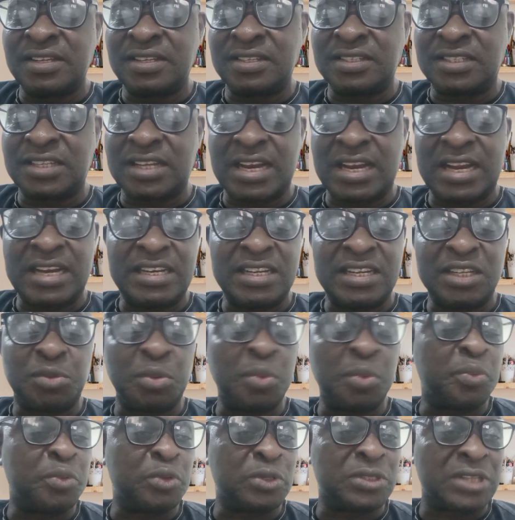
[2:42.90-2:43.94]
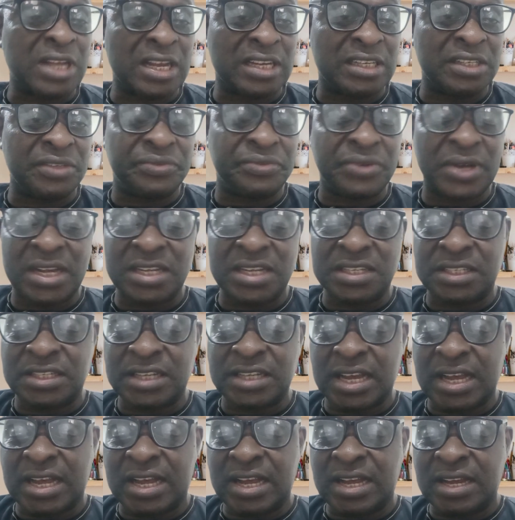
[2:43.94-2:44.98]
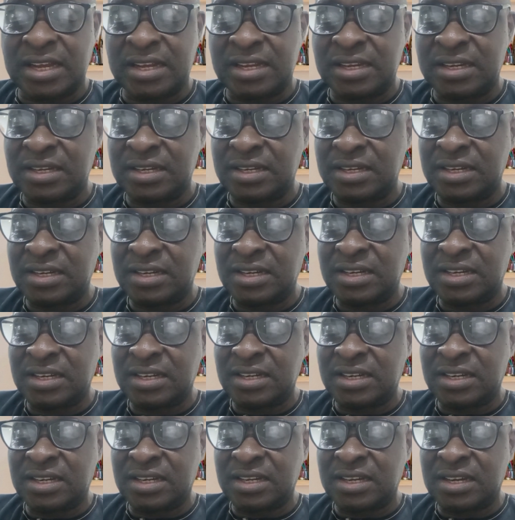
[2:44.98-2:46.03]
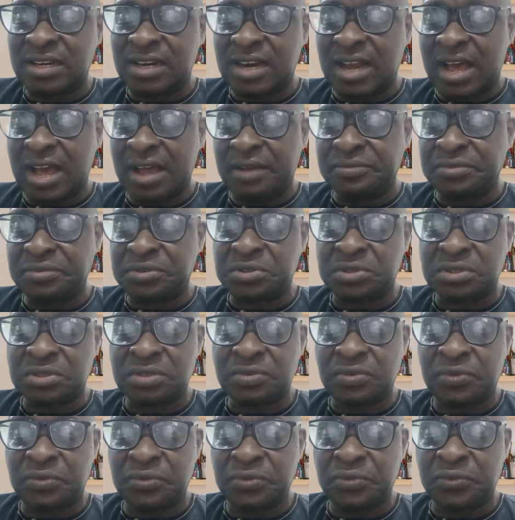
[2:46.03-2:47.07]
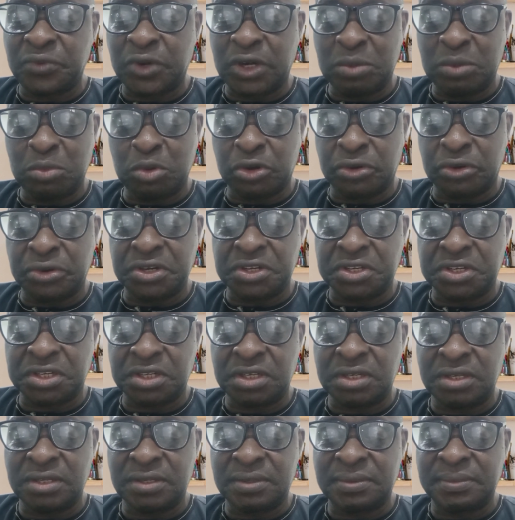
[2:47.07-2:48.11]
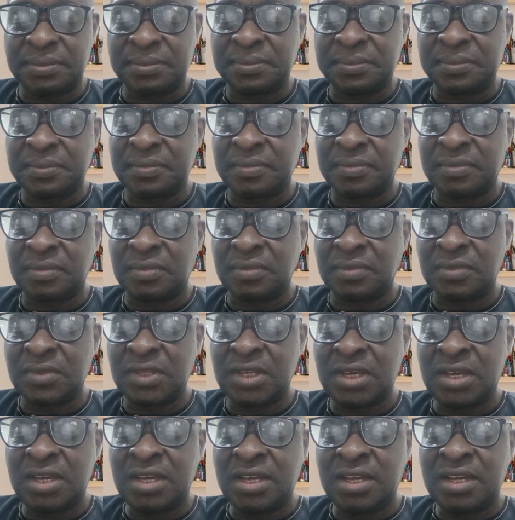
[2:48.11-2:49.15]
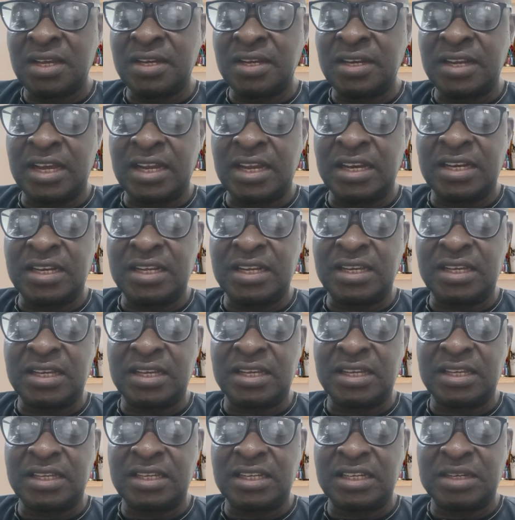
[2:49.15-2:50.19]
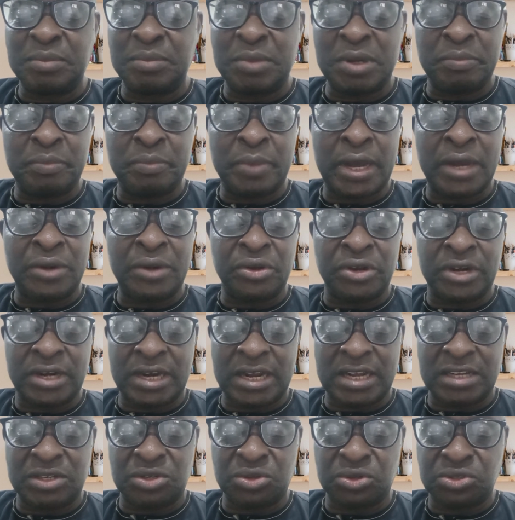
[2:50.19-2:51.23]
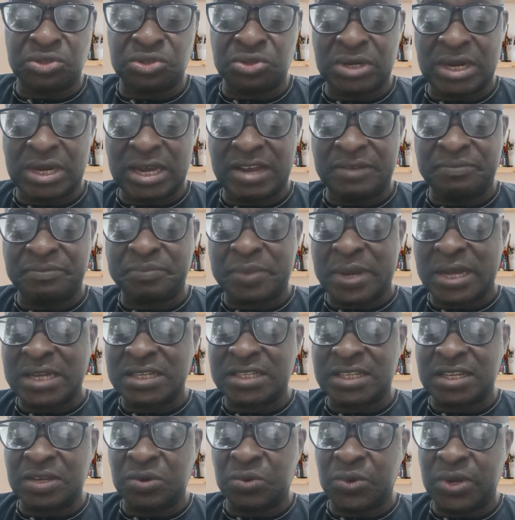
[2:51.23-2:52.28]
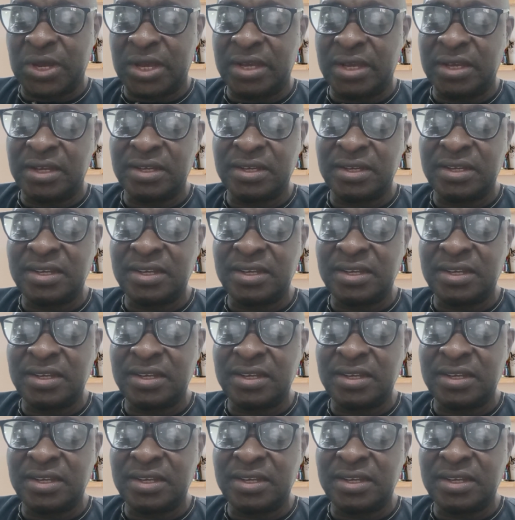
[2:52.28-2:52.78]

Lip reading: said that these people sacrificed their lives for democracy. Then he remembered others also that have passed away,